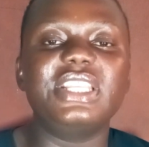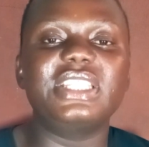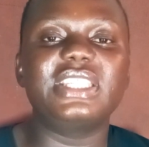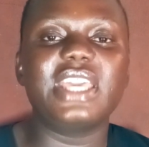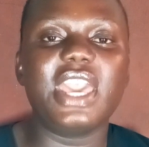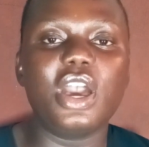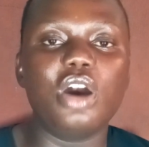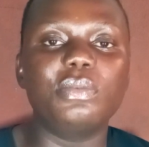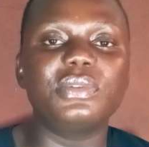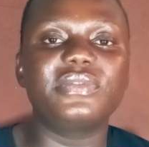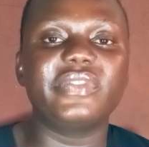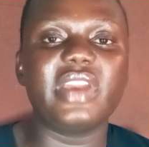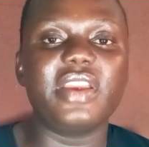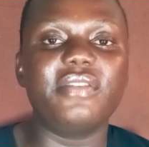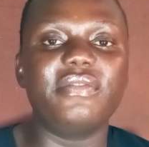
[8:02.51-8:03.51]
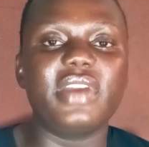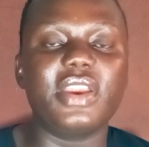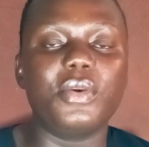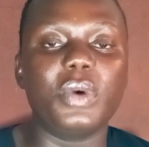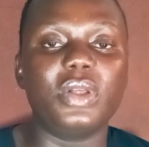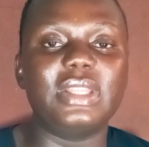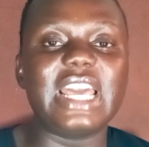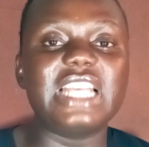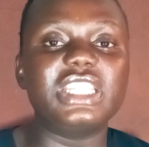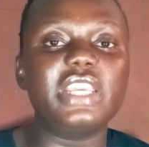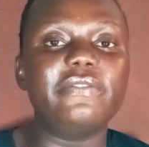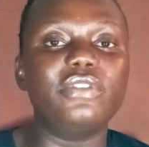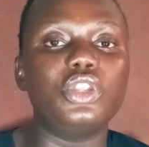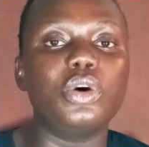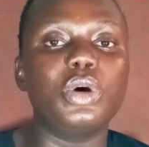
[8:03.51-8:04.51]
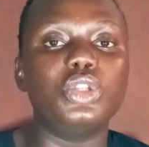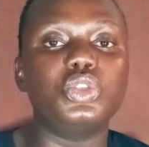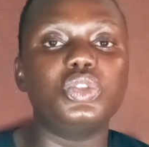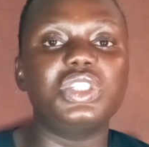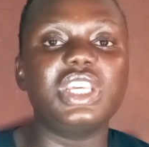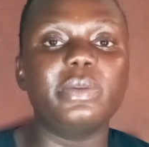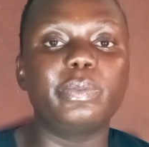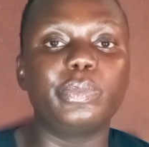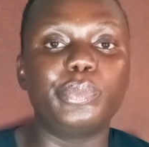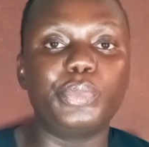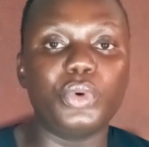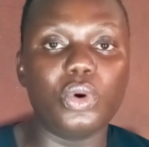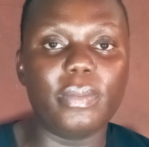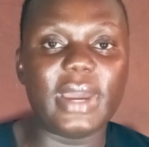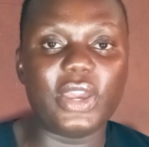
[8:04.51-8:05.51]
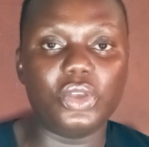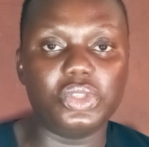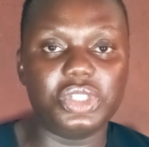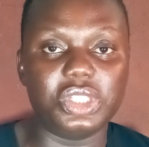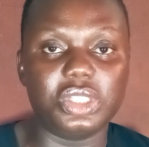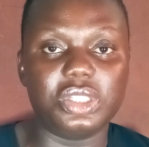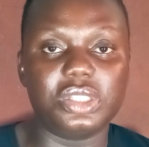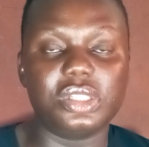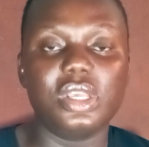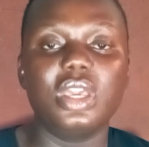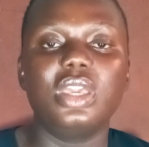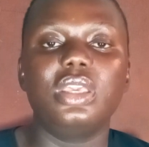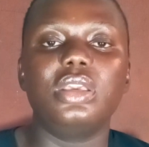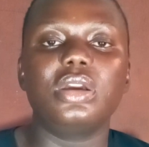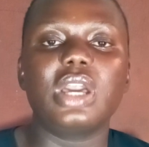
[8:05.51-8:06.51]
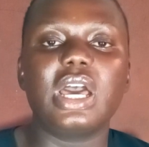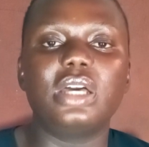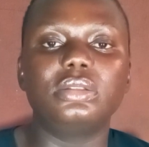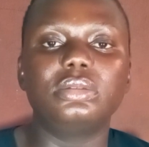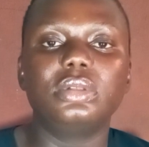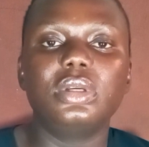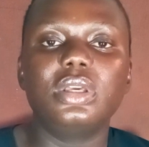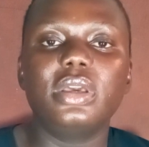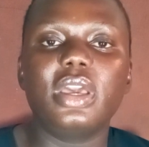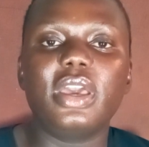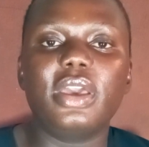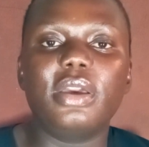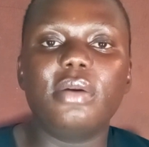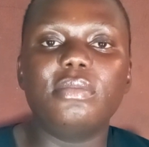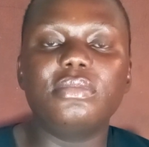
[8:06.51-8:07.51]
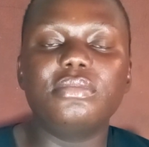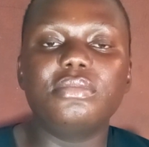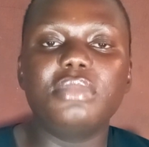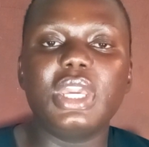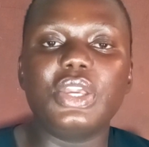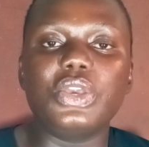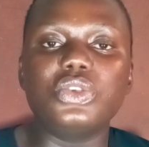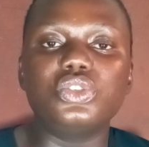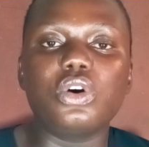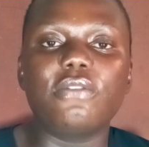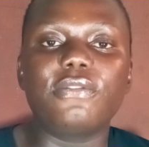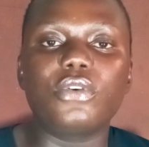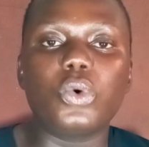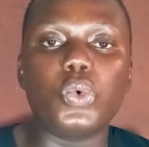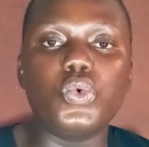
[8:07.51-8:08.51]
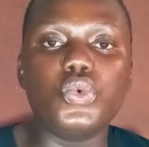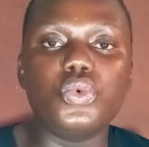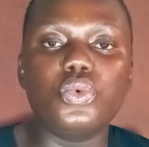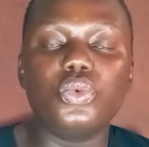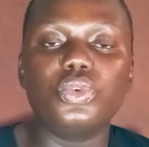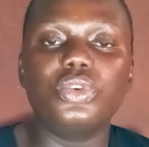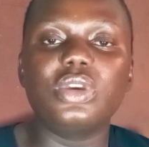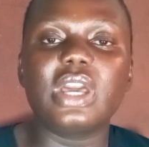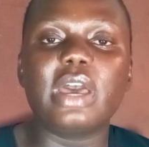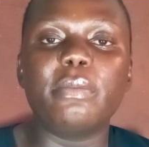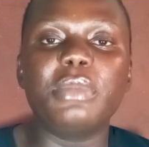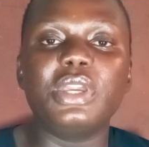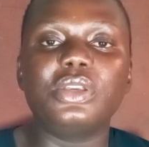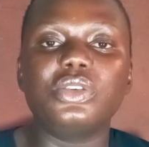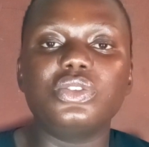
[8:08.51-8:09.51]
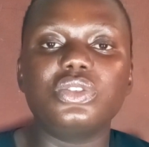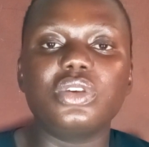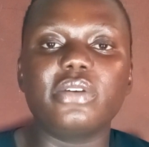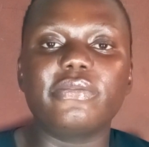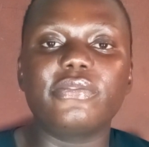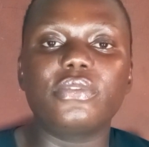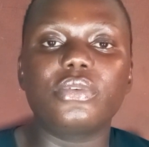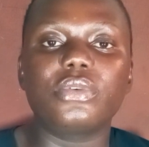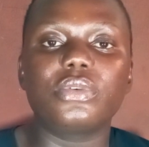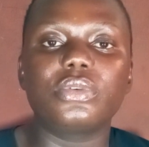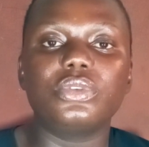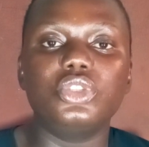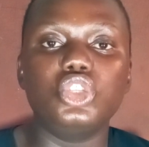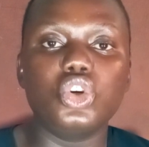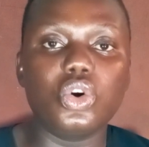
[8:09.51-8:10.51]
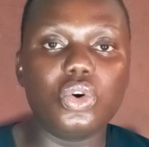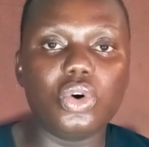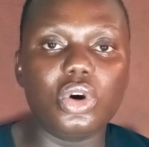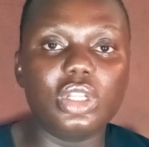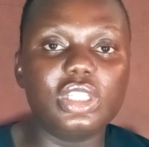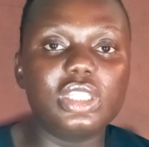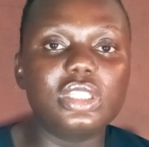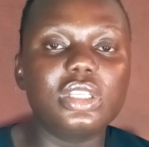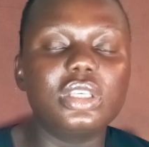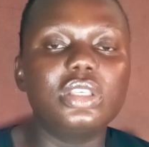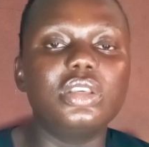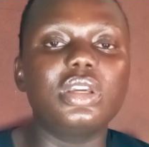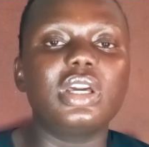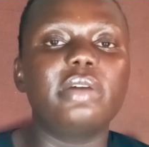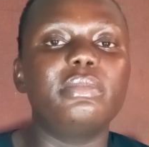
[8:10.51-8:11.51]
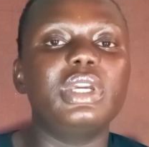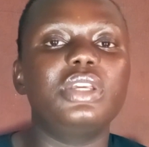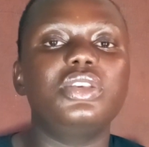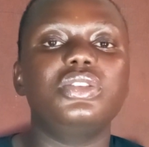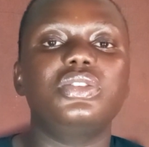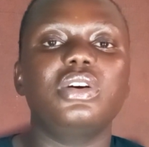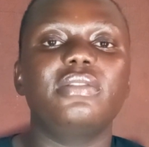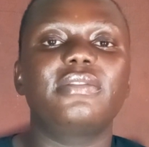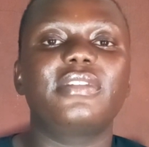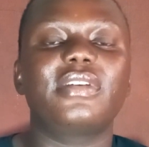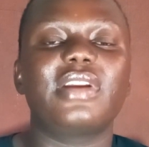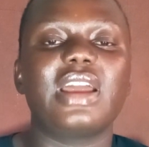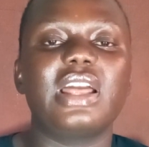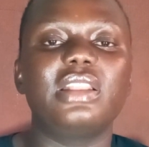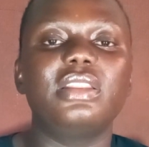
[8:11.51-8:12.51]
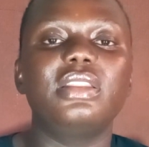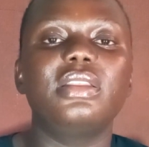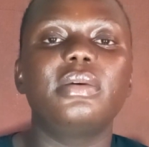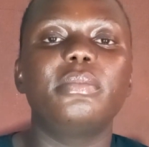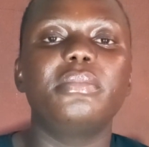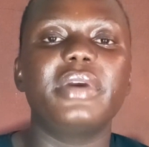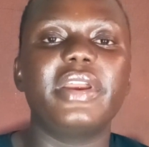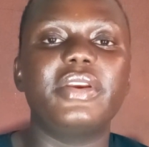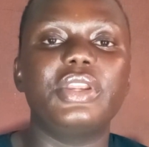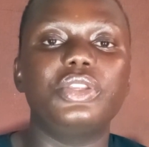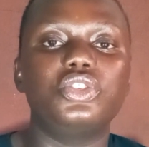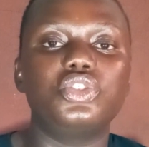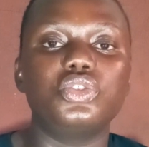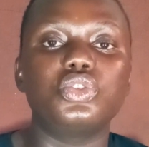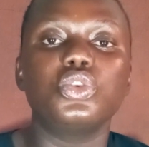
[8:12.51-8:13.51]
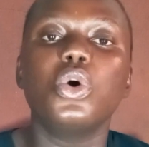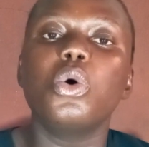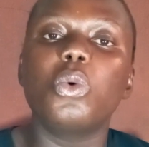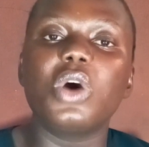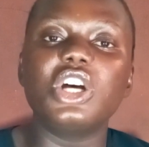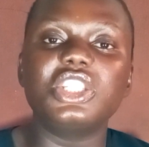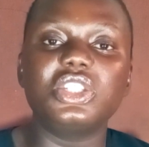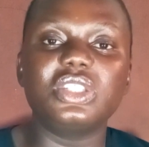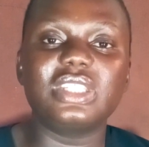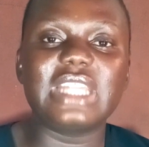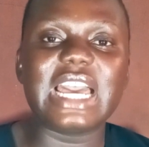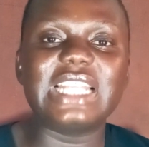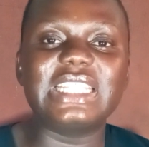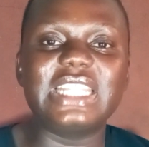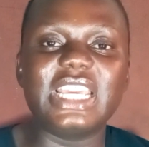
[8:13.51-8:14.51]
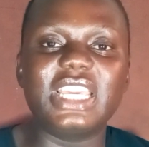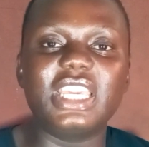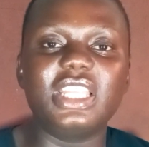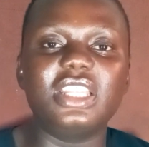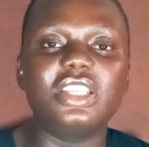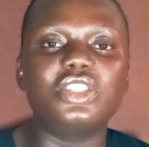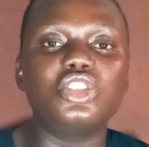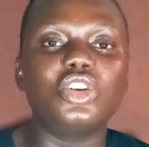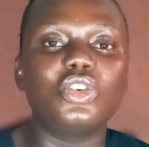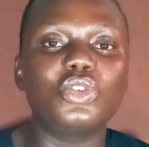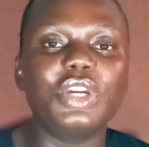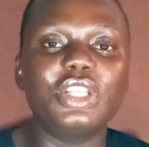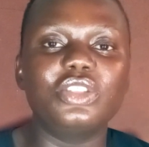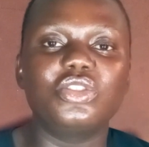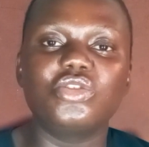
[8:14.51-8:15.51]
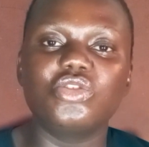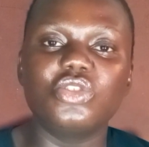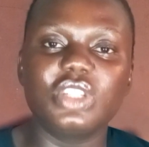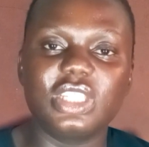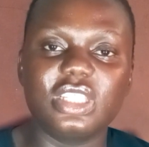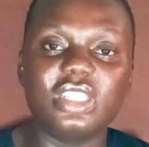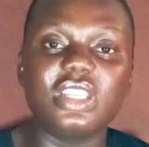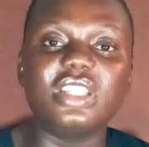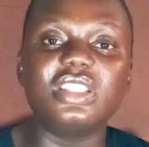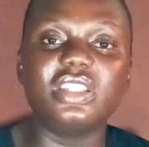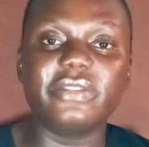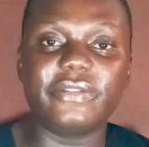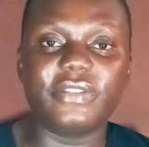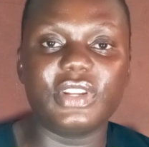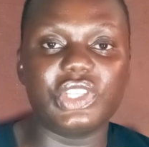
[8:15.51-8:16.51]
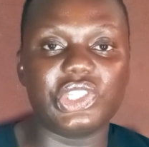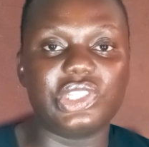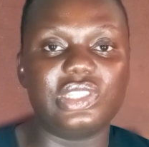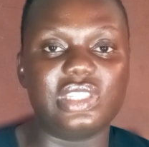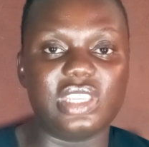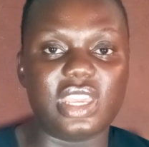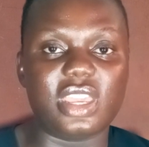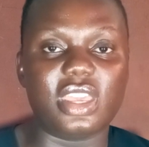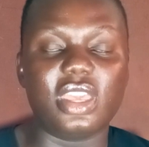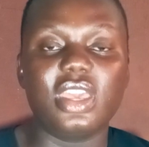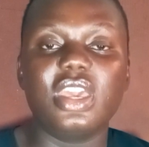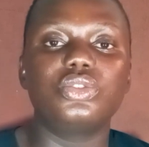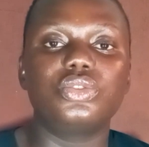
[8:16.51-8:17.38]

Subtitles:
It helps very, very well. That's if you don't want to take probiotics. You can make use of kunu, you can make use of yogurt, you can make use of cranberry juice. Once you start taking it, you're going to notice a difference there.